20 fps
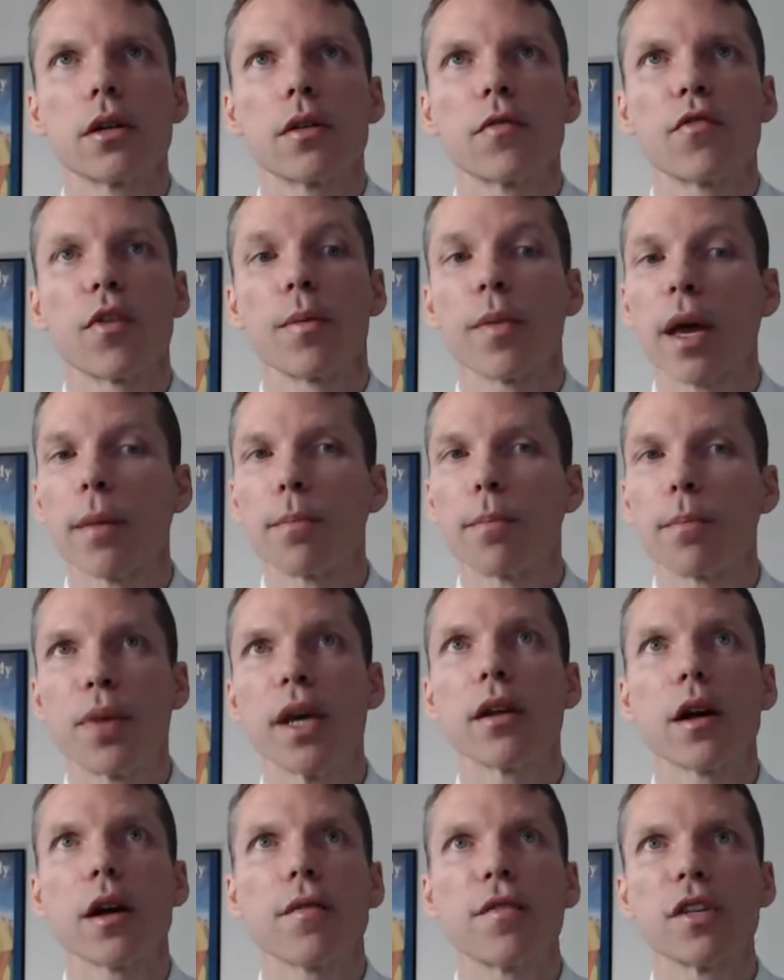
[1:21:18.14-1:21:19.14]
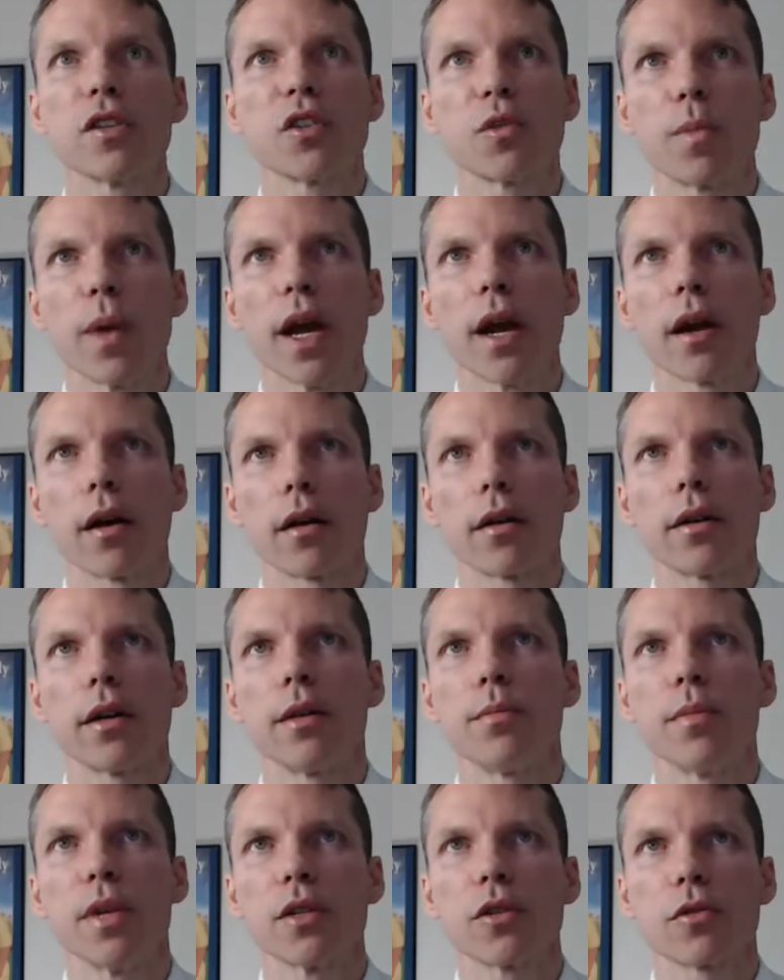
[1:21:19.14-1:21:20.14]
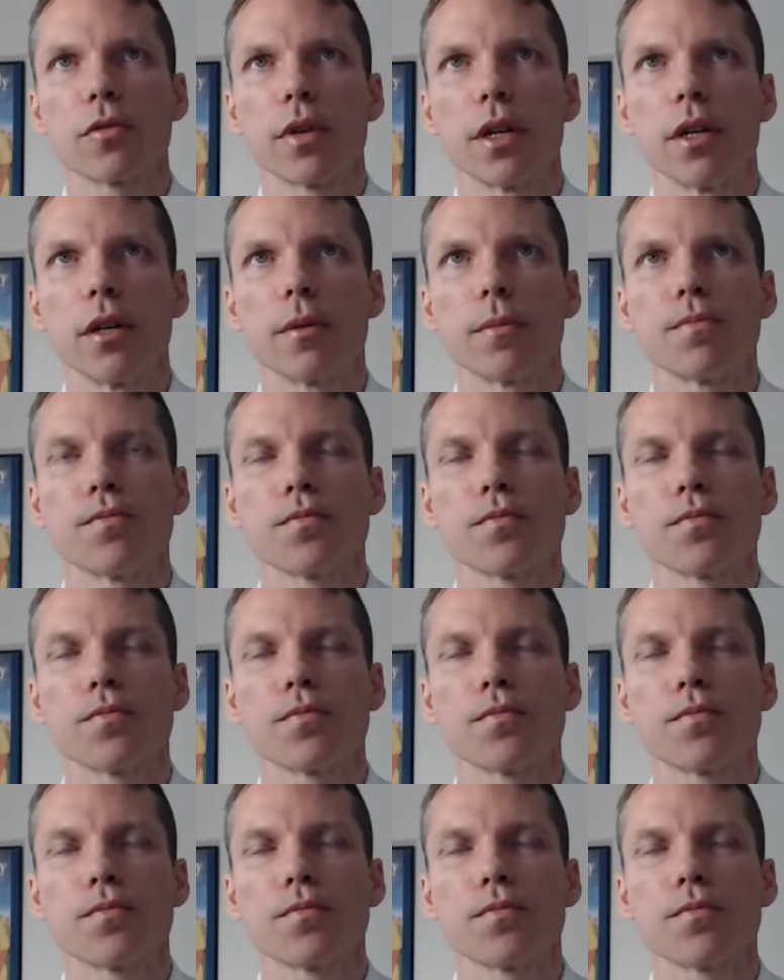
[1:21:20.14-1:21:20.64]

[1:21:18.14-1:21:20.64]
from that pit of despair and misery